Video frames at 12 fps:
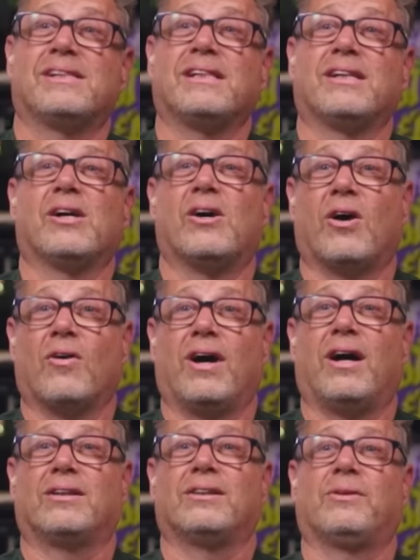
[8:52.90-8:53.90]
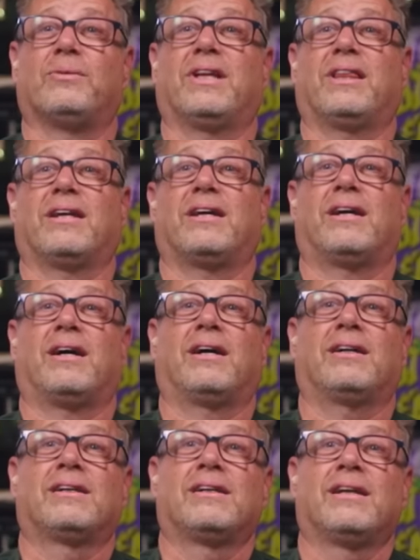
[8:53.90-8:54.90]
Do you go around and with
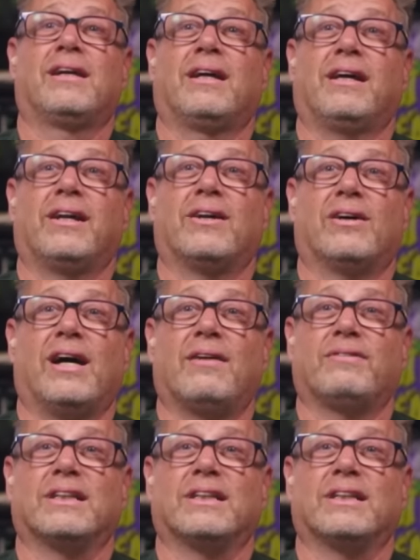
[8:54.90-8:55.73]
uh it's a little know, bit